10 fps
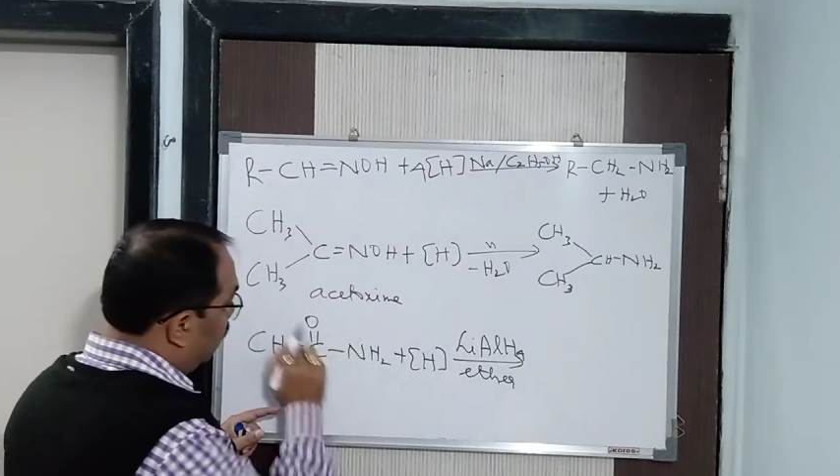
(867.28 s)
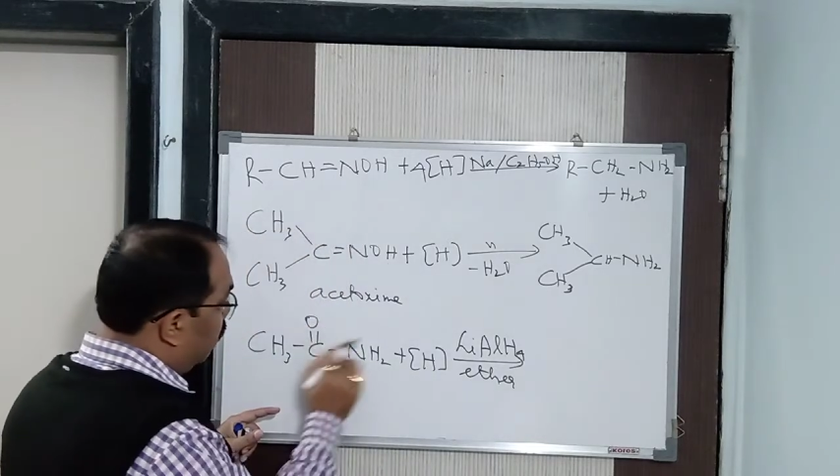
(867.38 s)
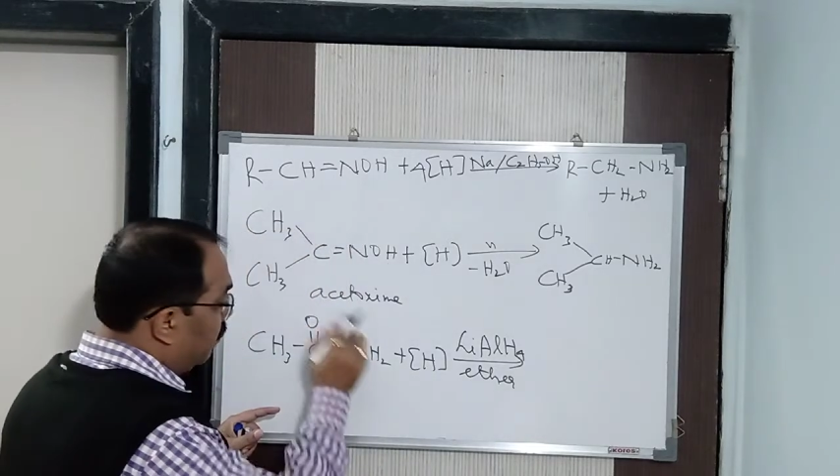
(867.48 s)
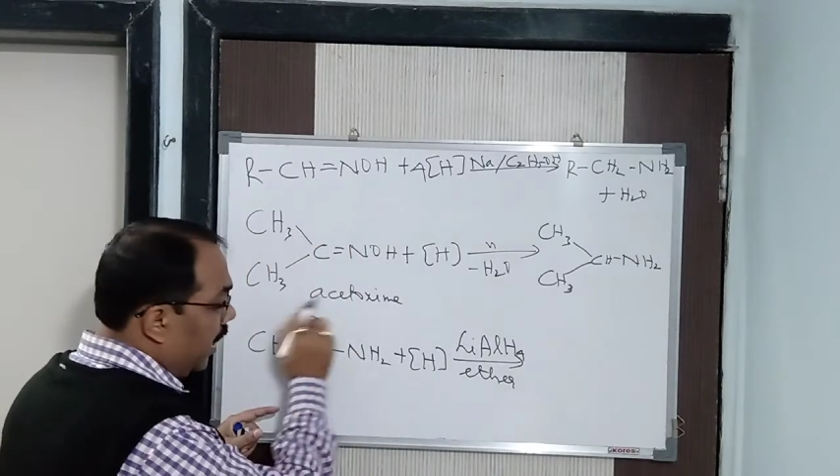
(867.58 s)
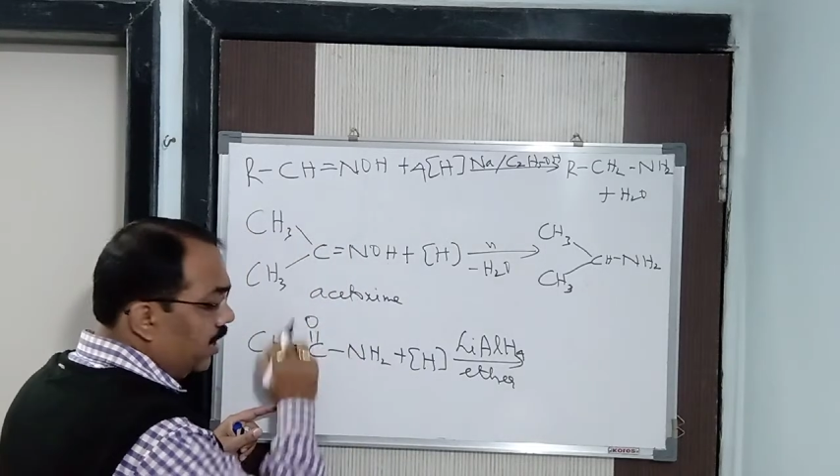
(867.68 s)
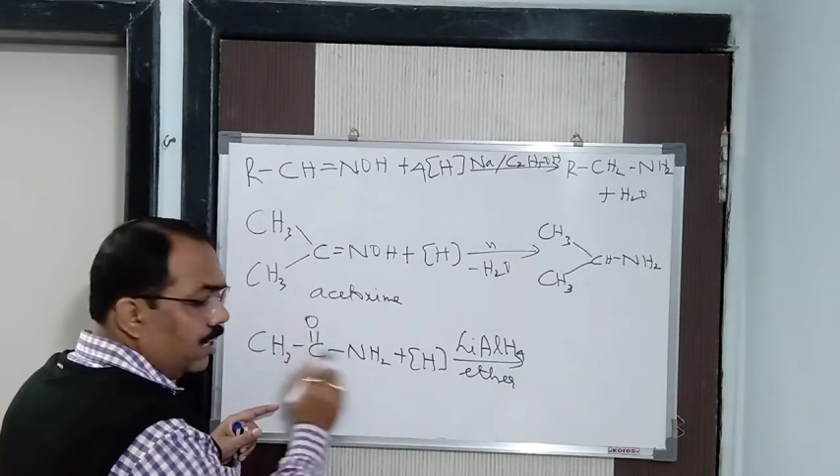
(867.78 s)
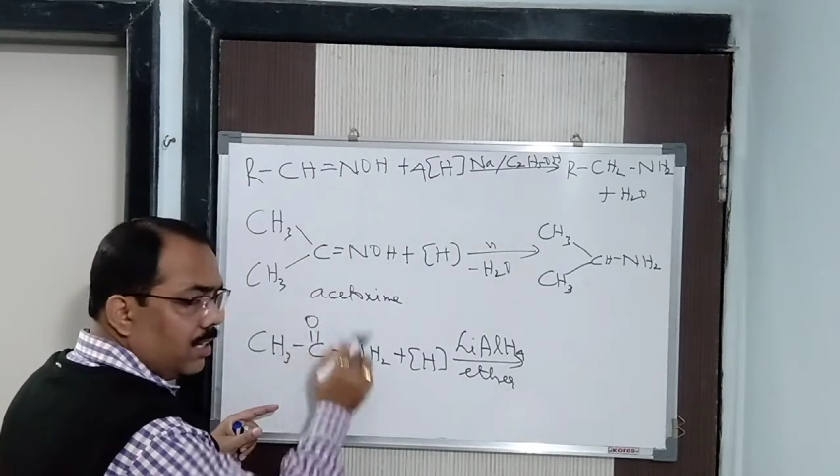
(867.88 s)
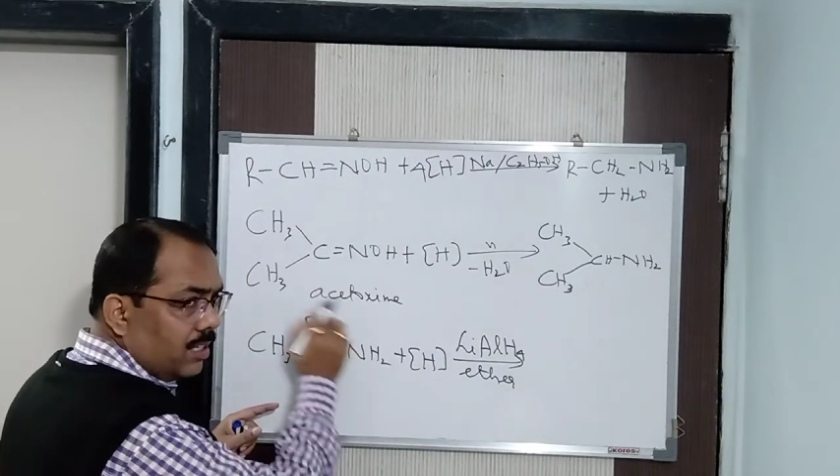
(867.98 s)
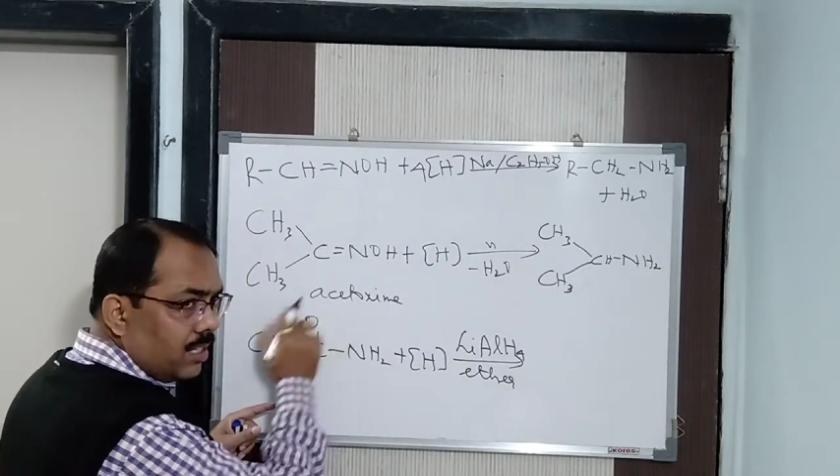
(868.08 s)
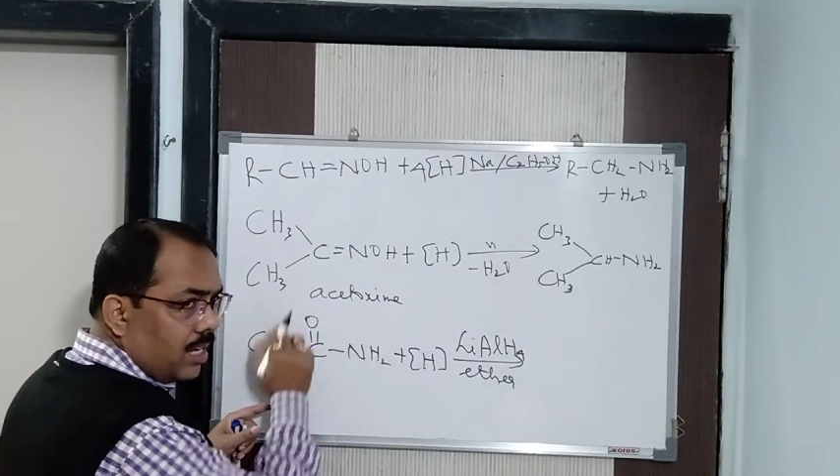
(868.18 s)
removed by
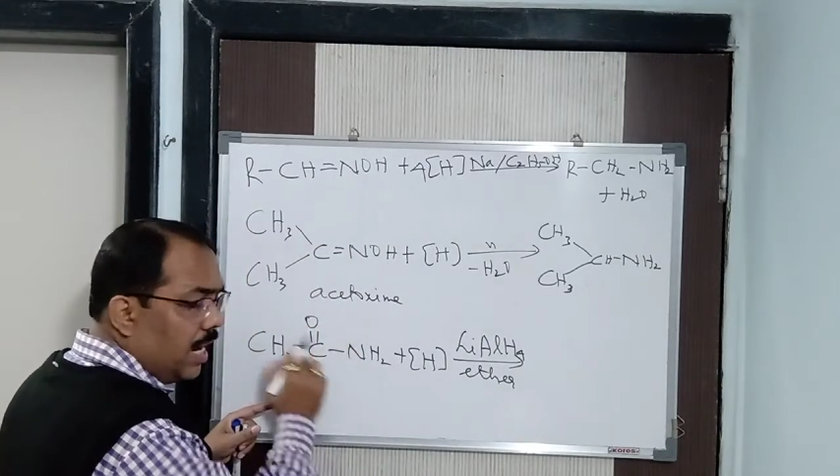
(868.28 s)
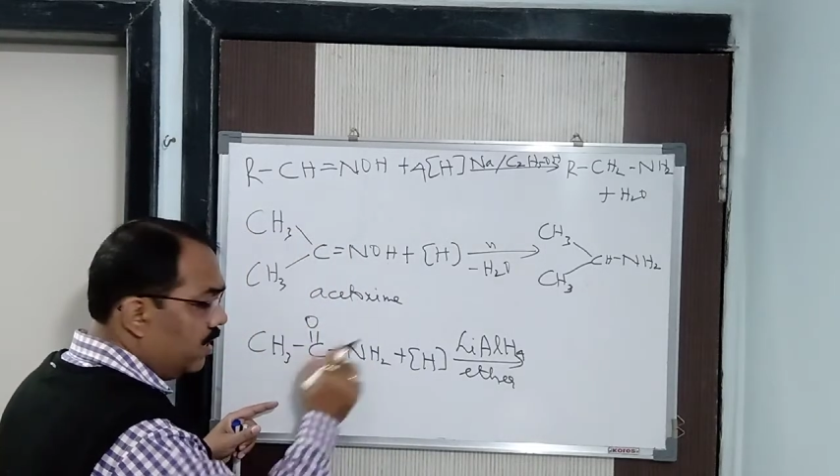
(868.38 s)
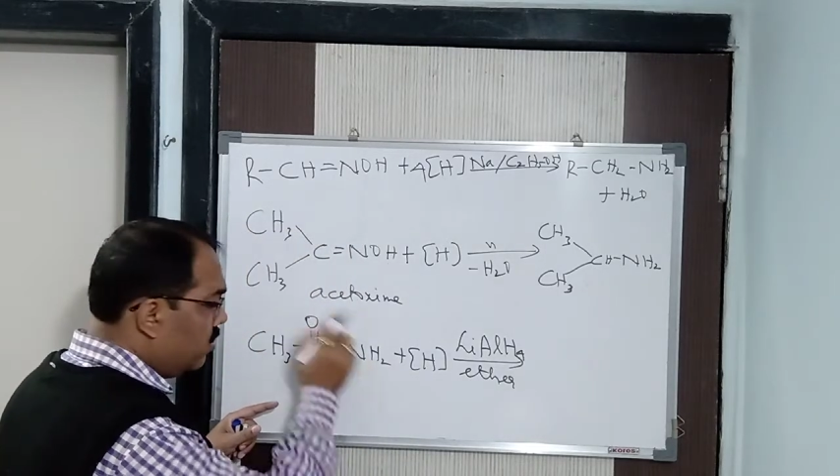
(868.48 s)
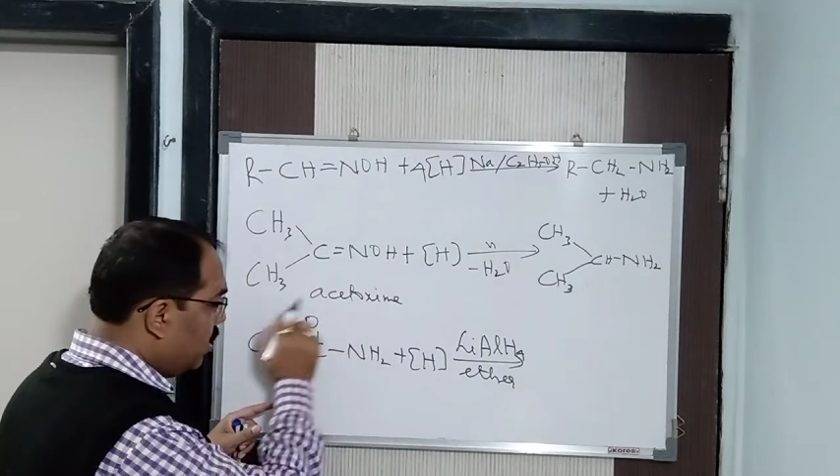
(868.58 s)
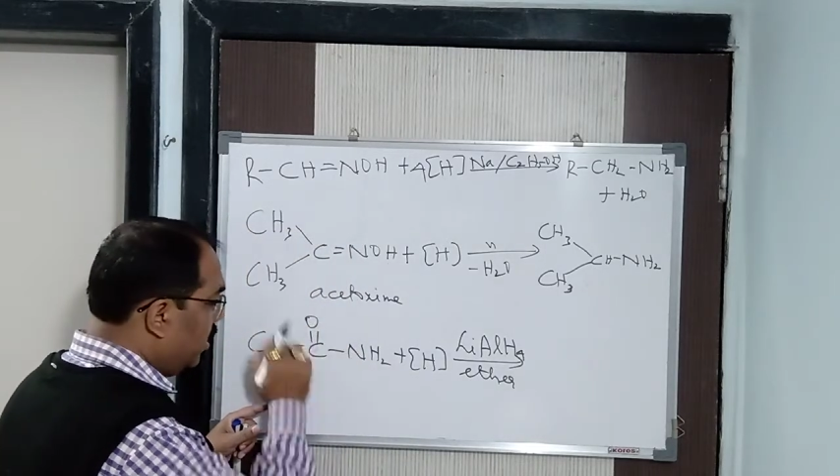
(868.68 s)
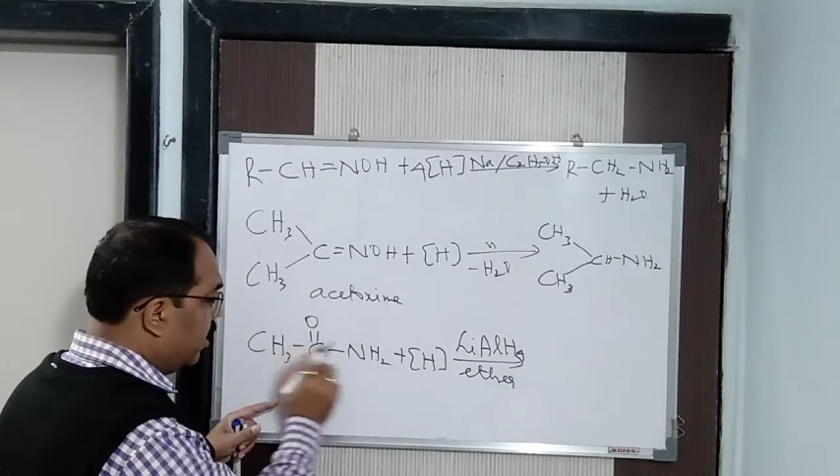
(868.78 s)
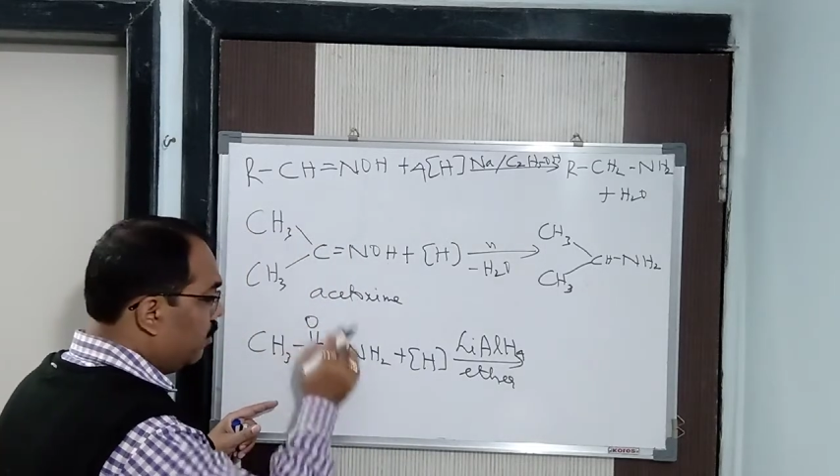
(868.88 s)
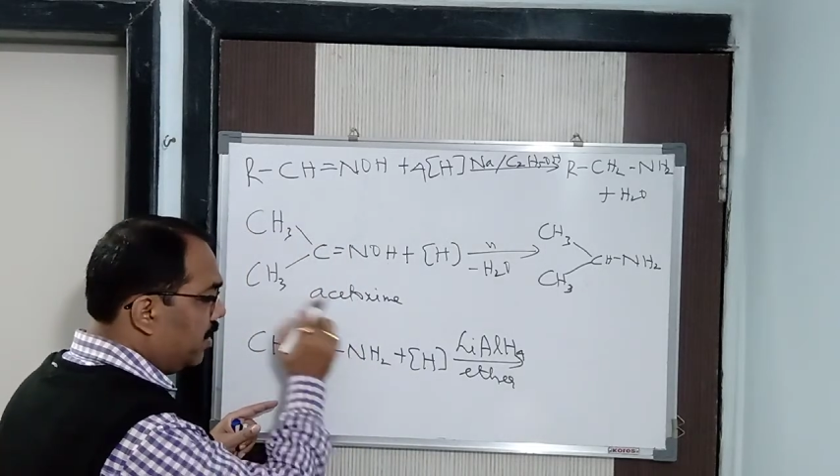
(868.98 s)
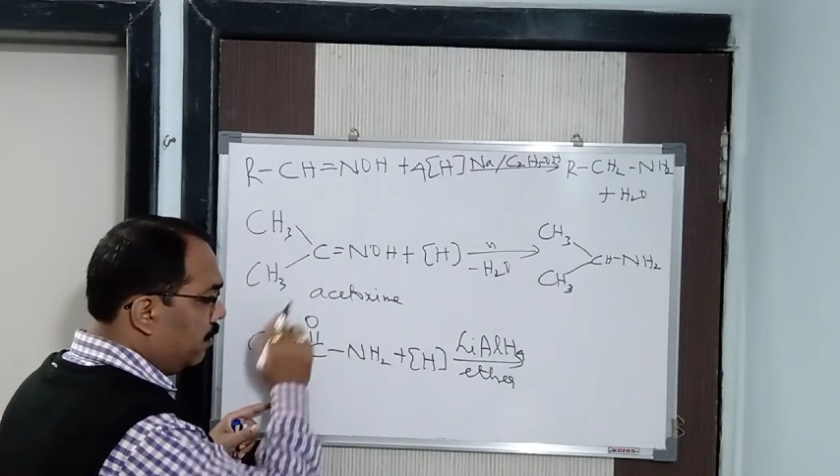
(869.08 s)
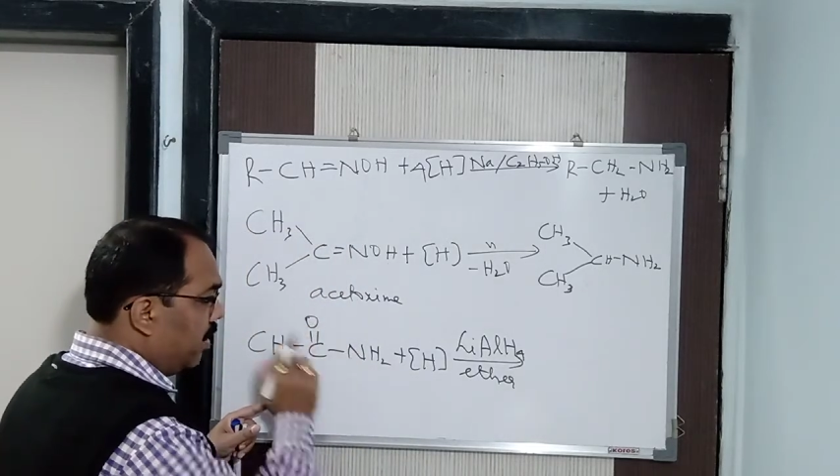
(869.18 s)
hydrogen. It will
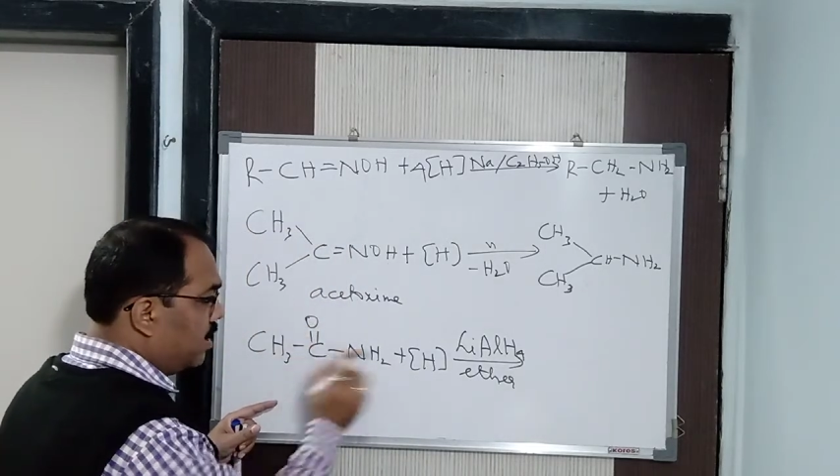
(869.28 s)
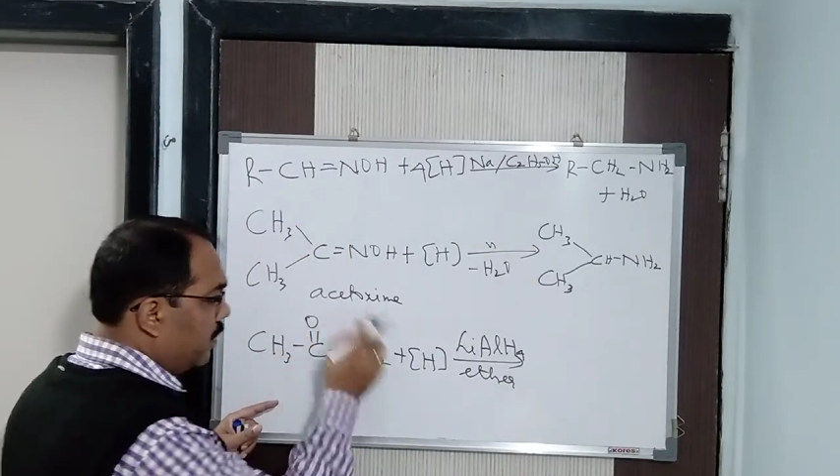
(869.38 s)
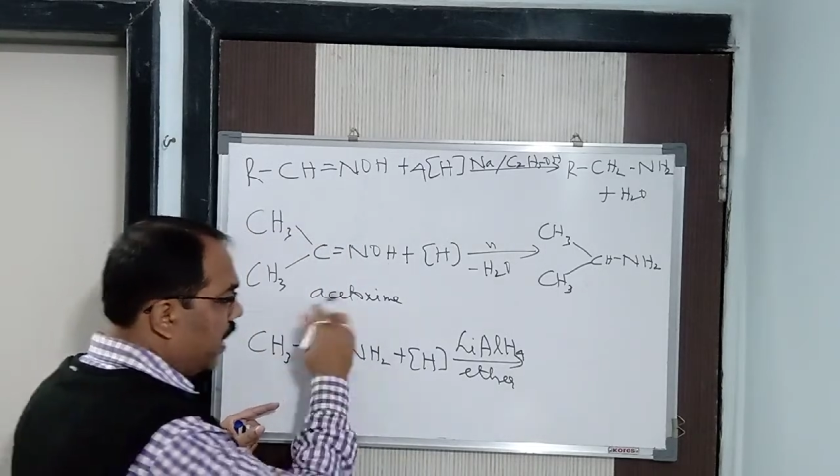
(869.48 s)
be replaced by